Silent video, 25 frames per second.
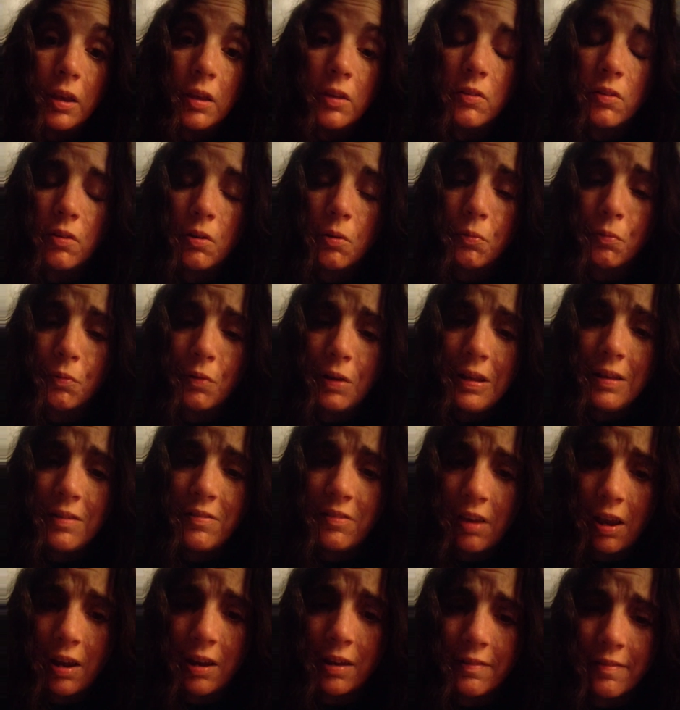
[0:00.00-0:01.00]
So read
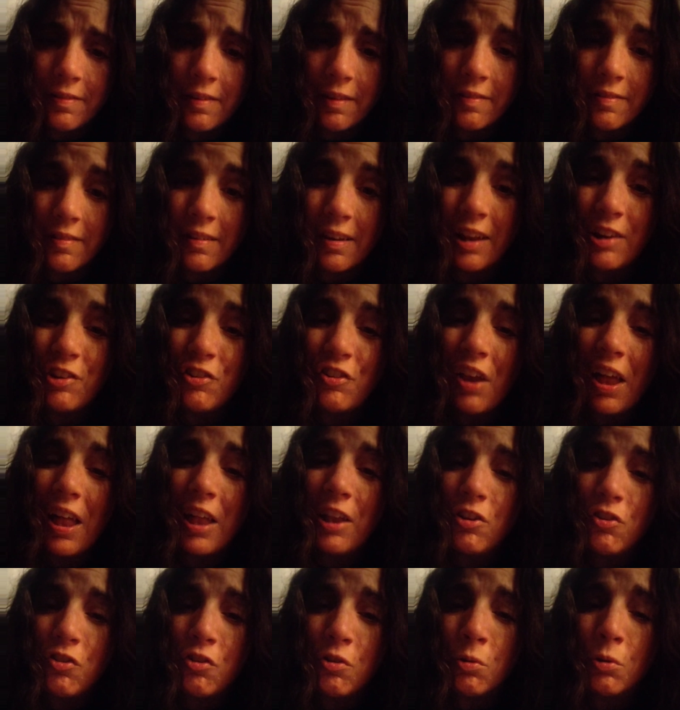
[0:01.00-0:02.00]
Genesis, and I
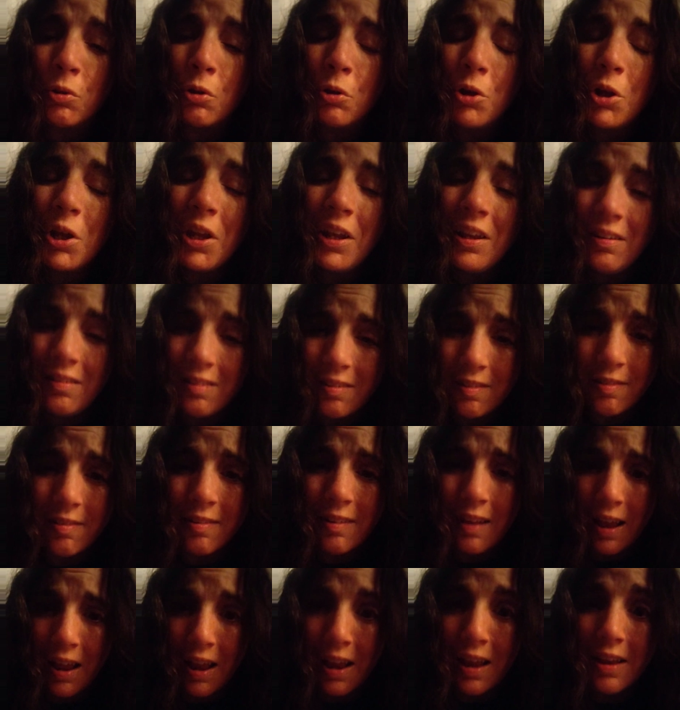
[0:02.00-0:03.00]
challenge you, look into
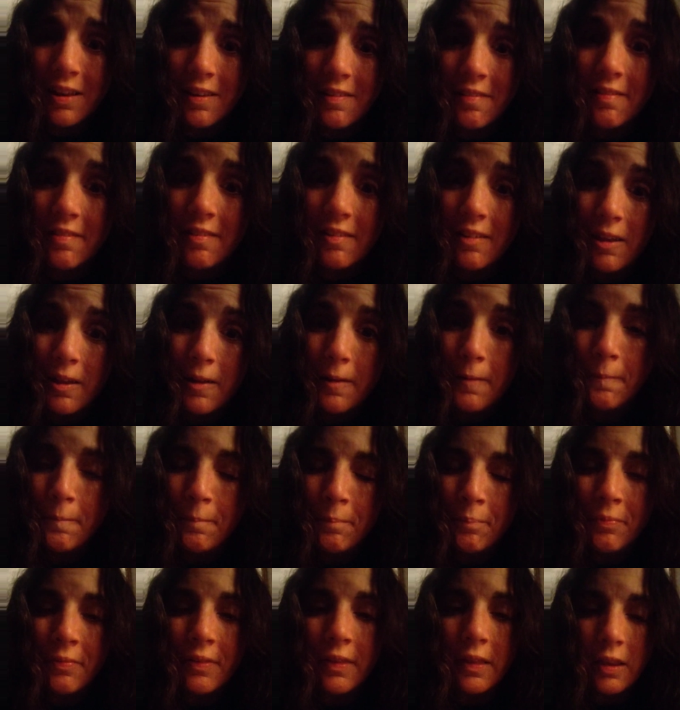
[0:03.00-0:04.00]
science,
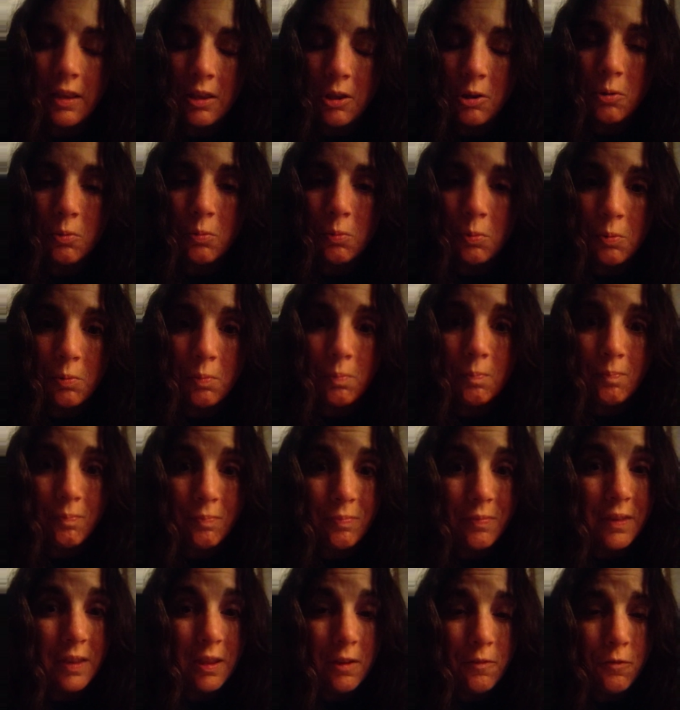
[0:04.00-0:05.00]
and
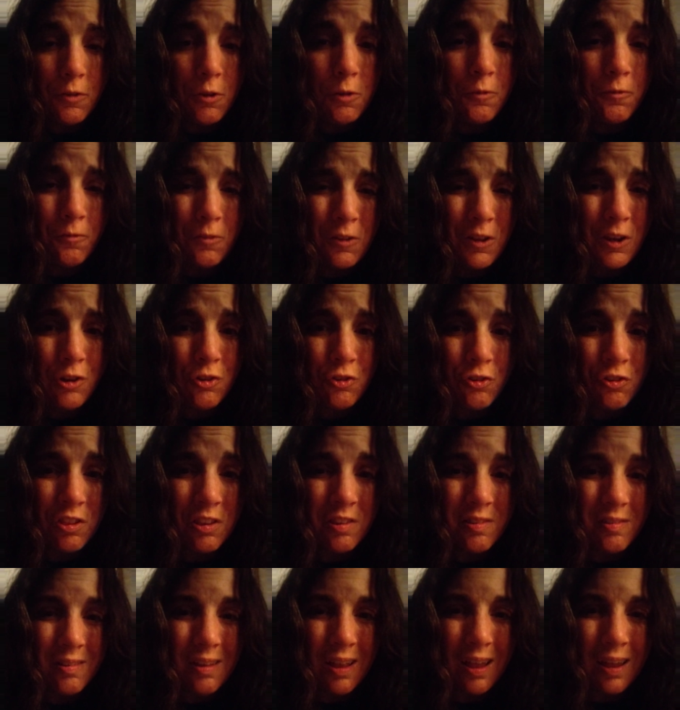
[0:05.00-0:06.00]
if you finish the
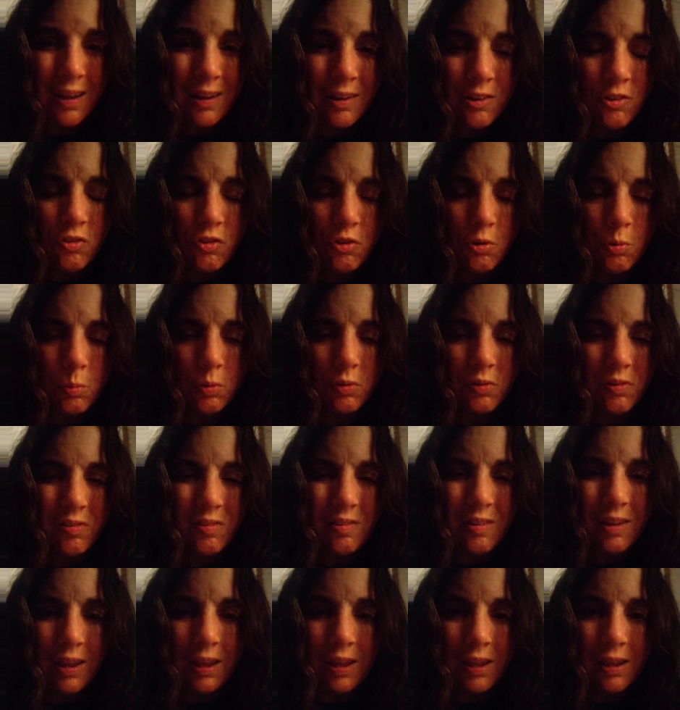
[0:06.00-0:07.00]
science, you will
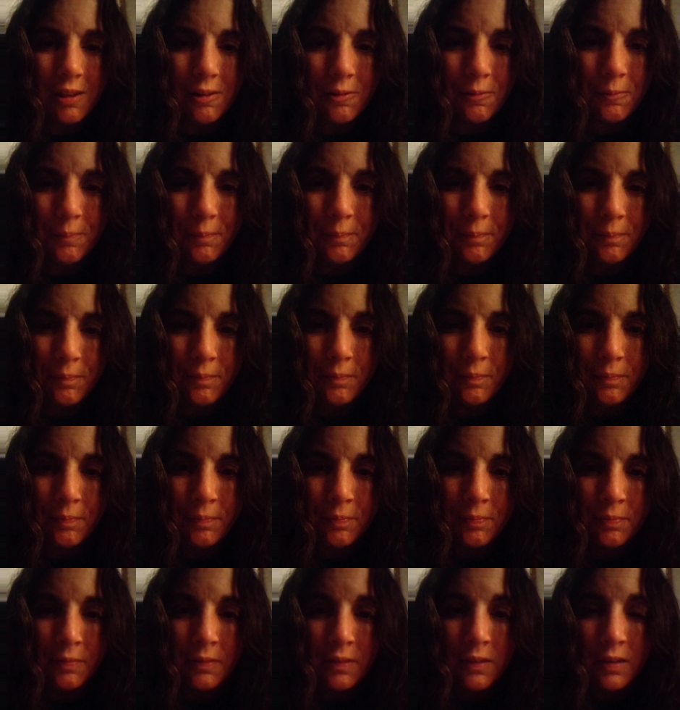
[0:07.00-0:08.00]
see.
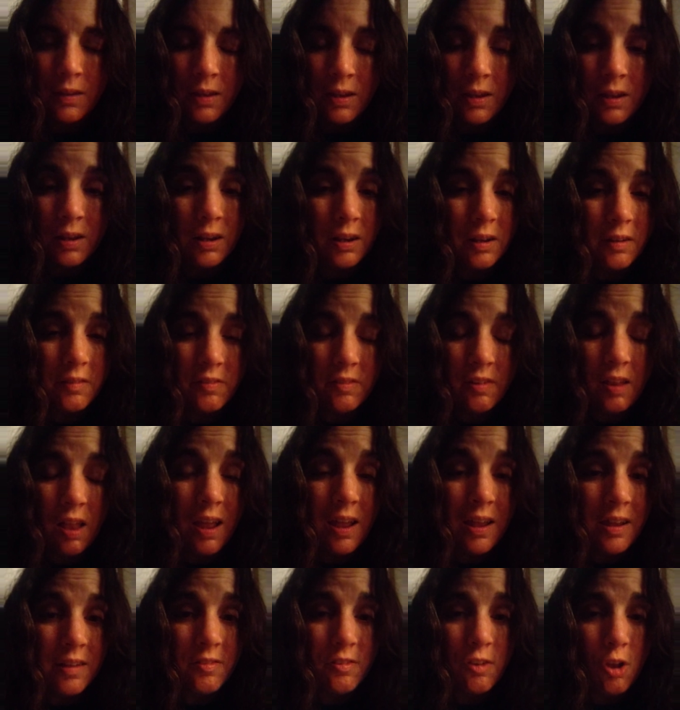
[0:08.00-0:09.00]
Because
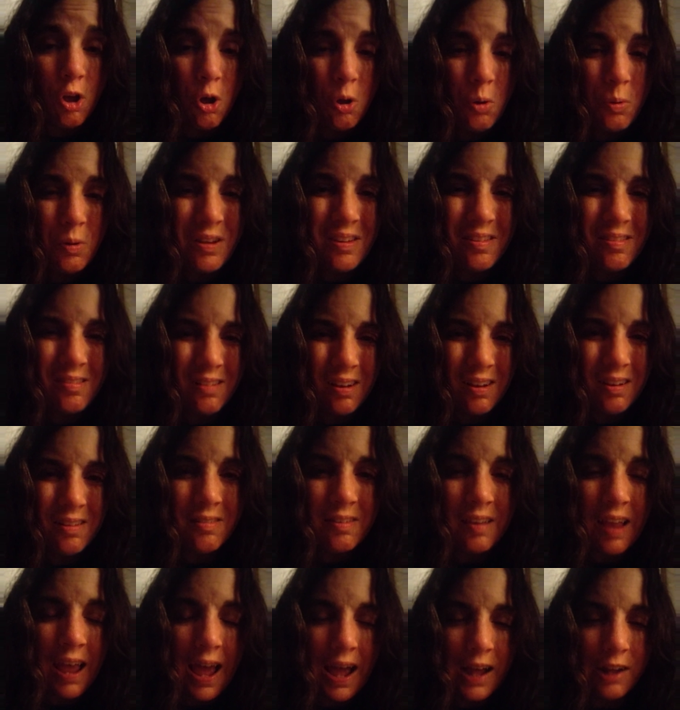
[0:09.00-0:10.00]
science always
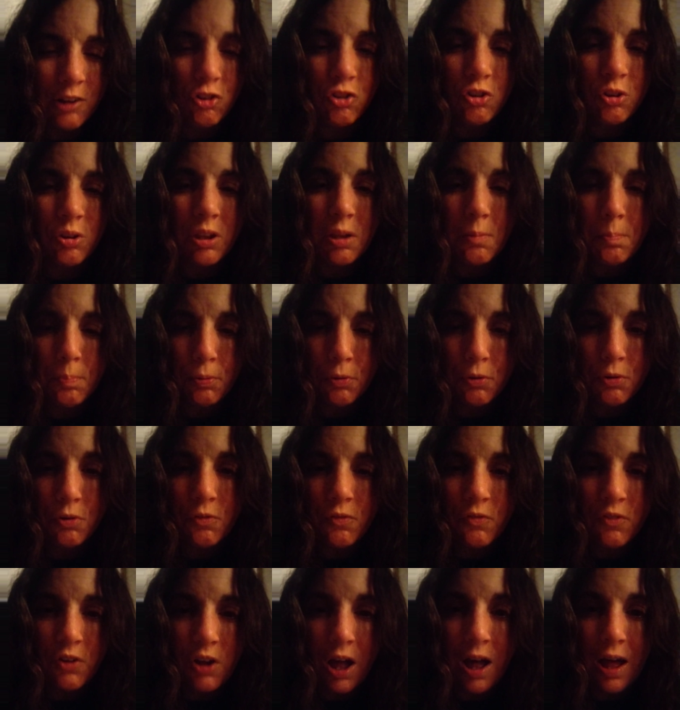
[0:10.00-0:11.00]
does actually
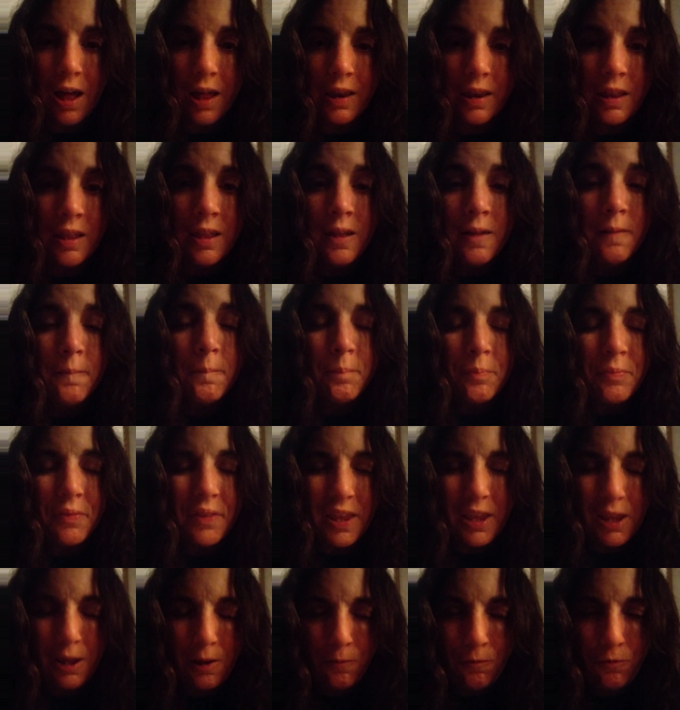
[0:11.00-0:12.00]
prove God
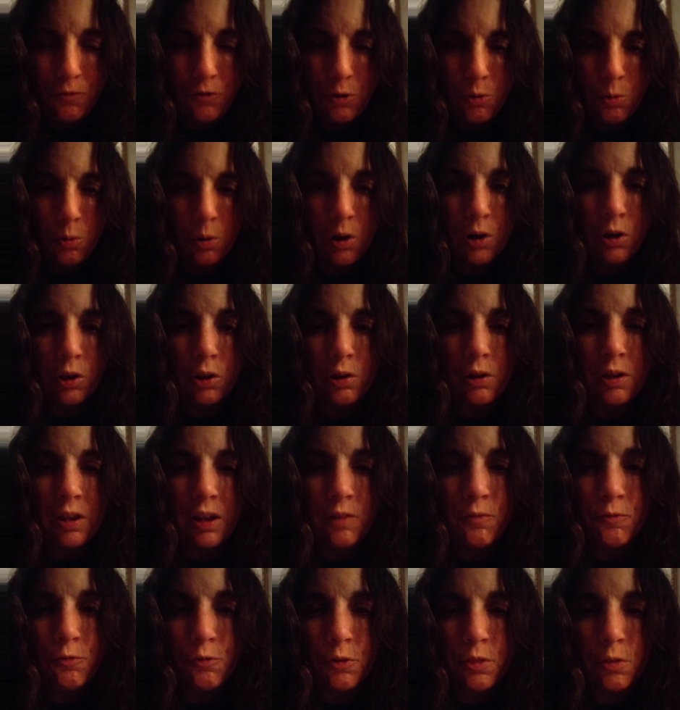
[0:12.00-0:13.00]
if you are
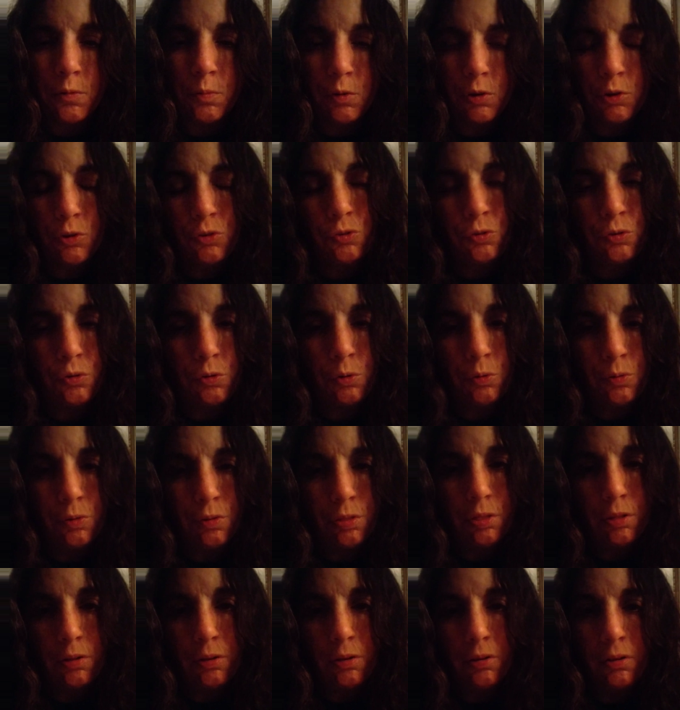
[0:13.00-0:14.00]
looking for the real
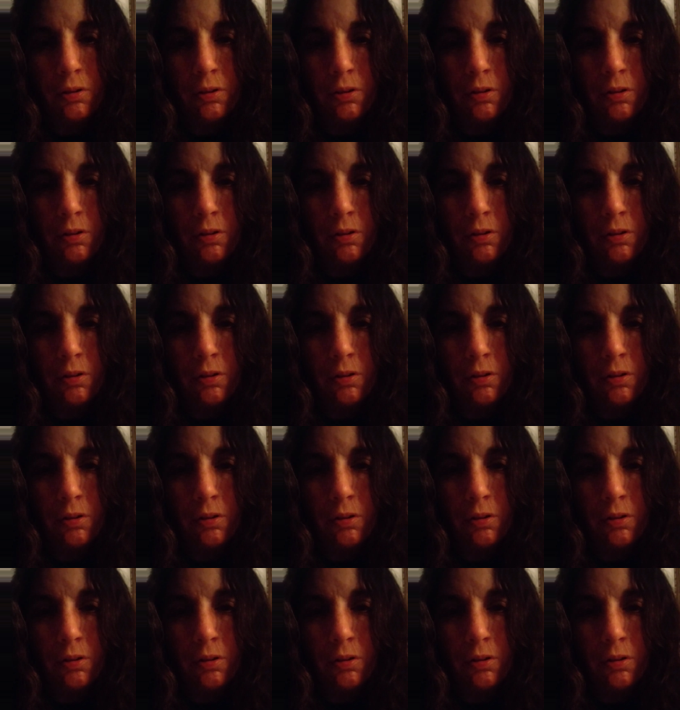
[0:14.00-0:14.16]
truth.